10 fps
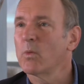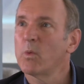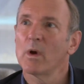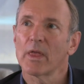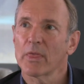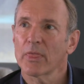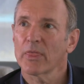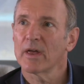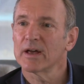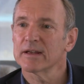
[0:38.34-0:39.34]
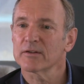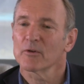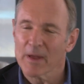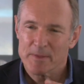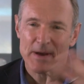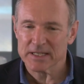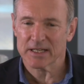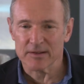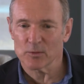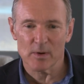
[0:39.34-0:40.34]
with sort of
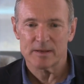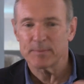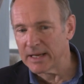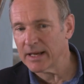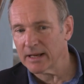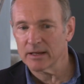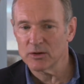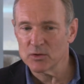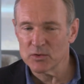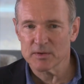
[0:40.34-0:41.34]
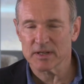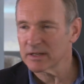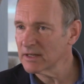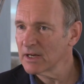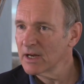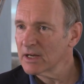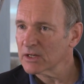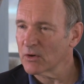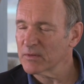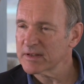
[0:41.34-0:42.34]
mathematics always being used in
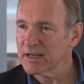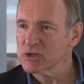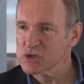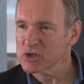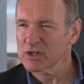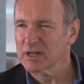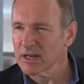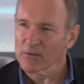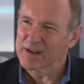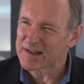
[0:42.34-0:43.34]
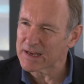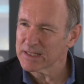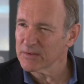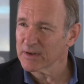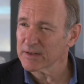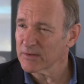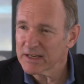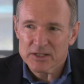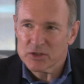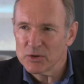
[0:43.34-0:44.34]
conversation and a very scientific sort of
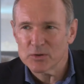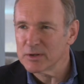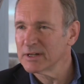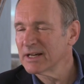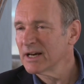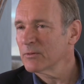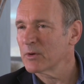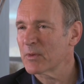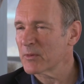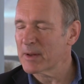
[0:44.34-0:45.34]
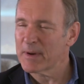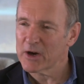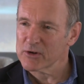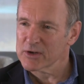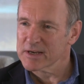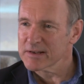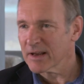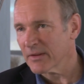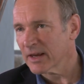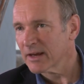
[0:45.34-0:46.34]
attitude with both my parents.
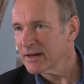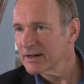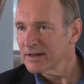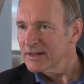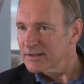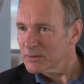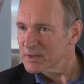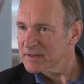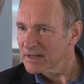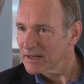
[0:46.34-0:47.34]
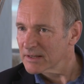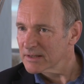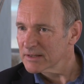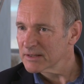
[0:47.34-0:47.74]
I think there was no.